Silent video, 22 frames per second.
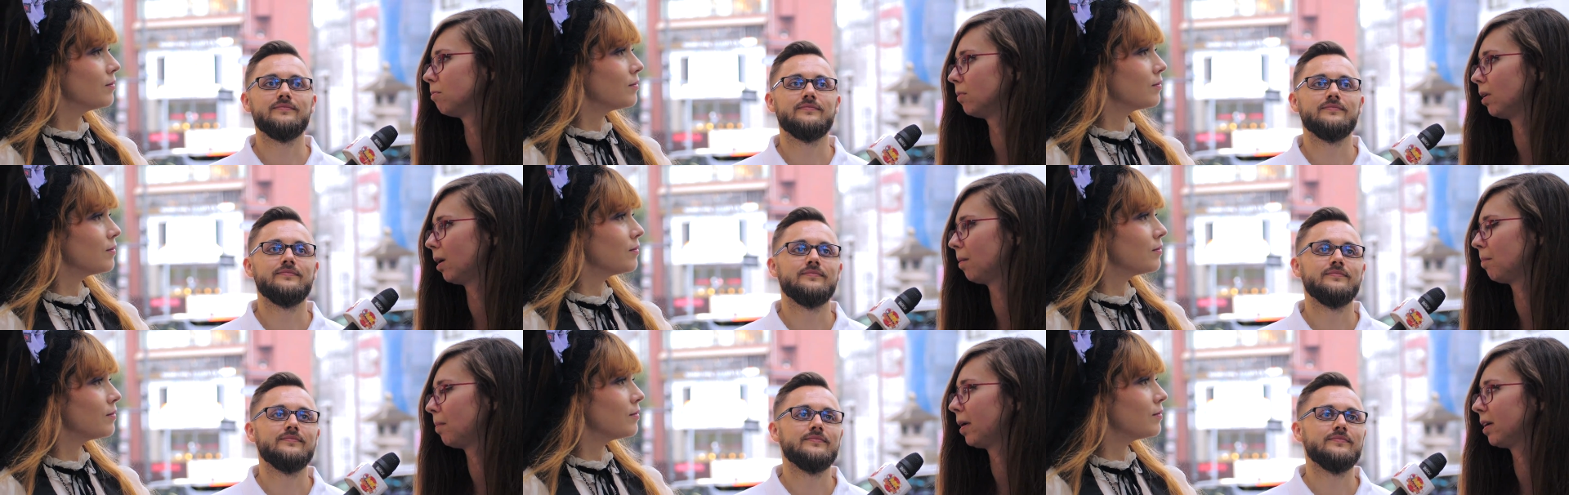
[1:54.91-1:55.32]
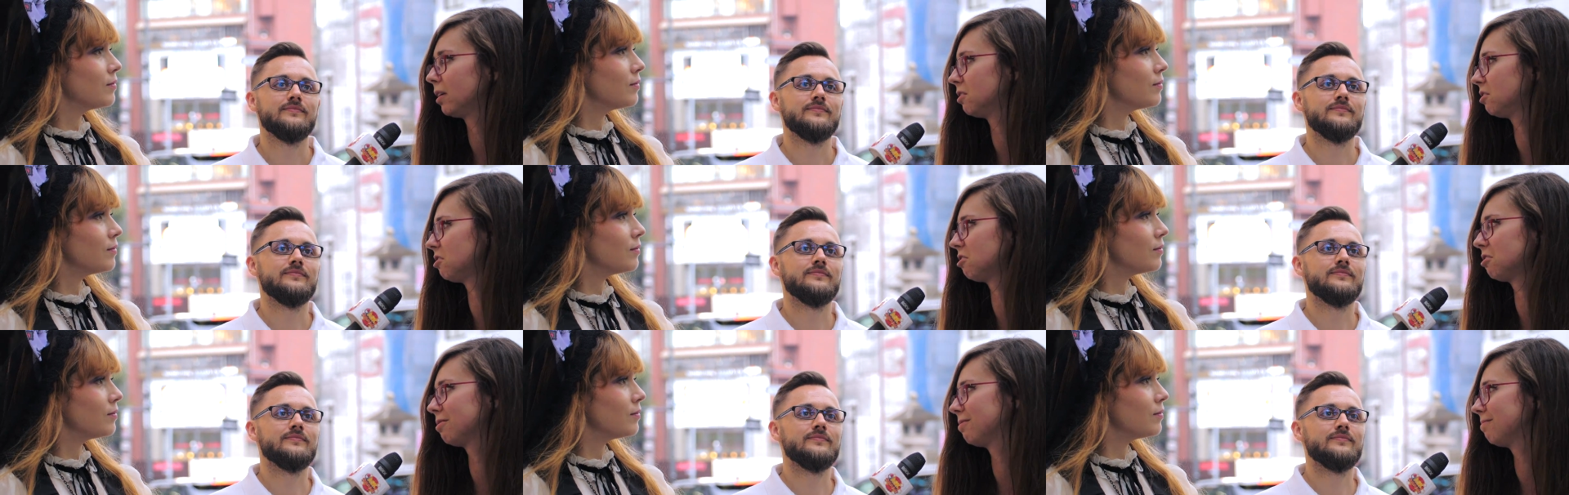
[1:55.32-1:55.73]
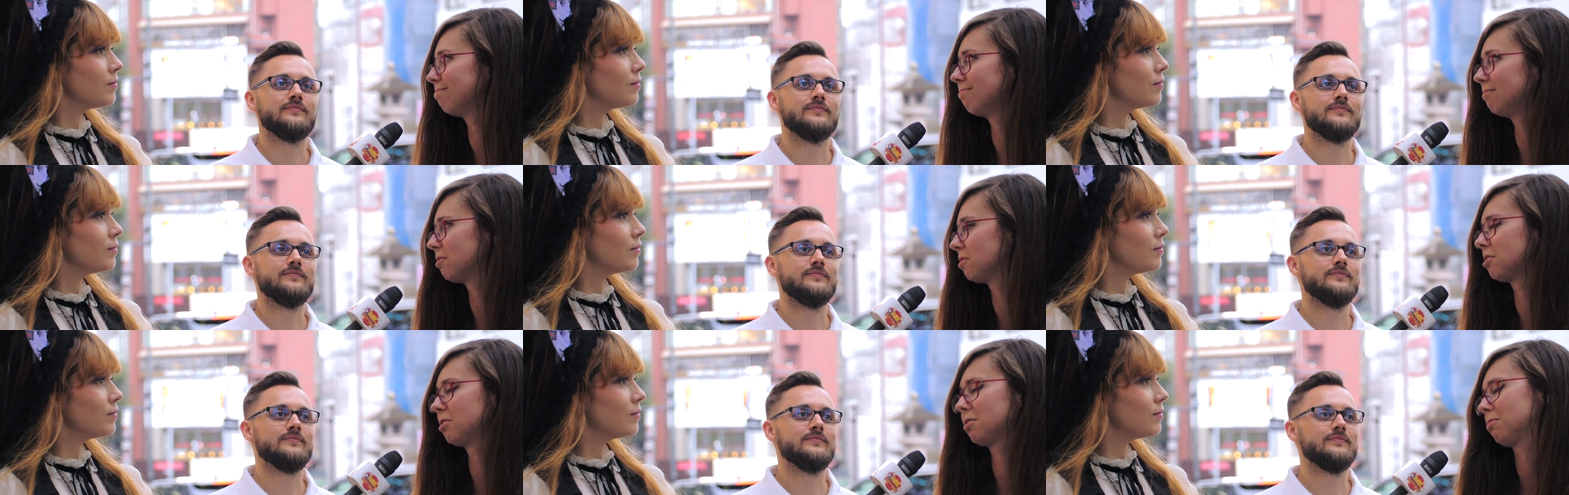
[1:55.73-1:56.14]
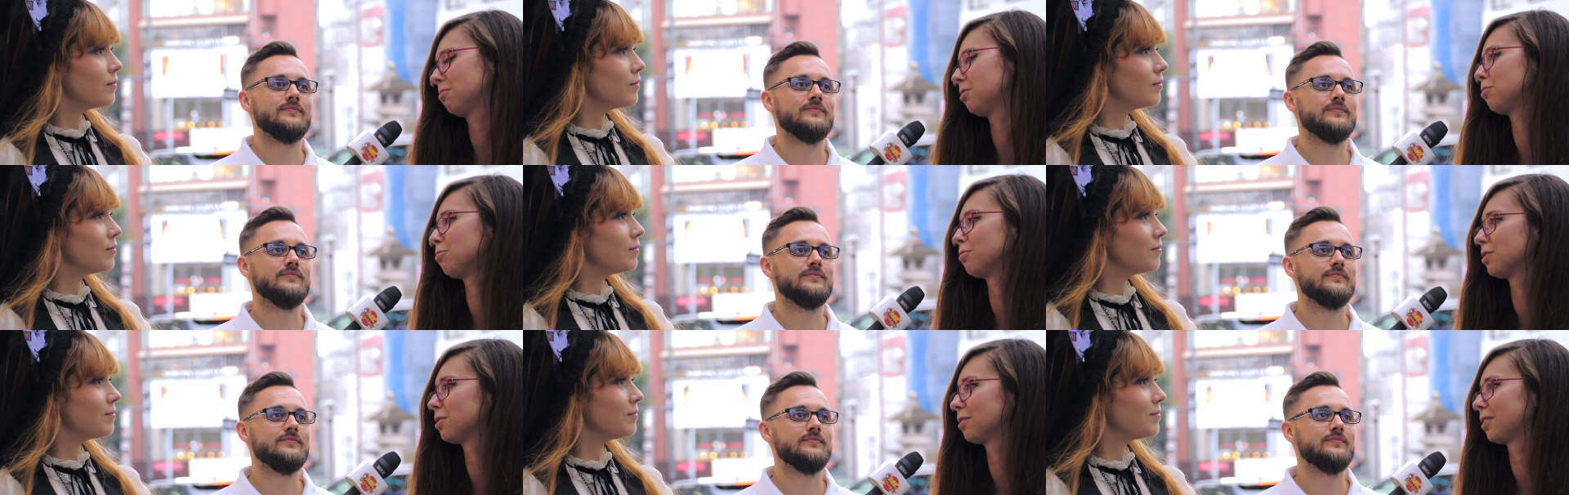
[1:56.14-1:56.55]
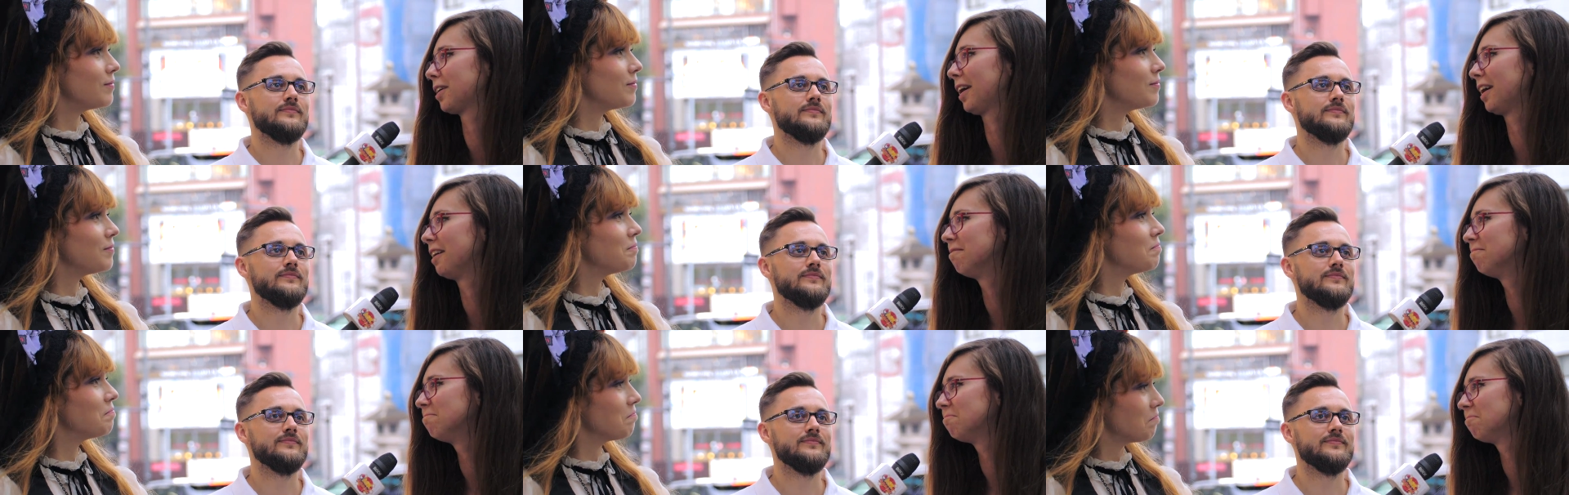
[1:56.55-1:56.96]
Speaker 1: uh, but it was
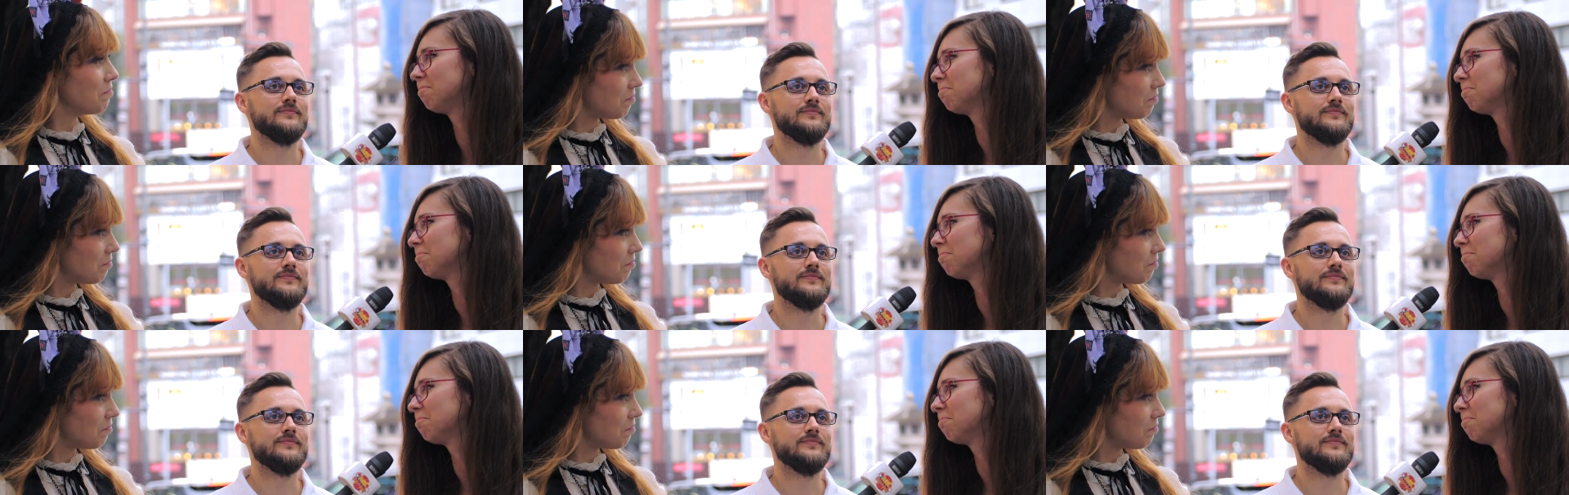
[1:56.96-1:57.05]
okay.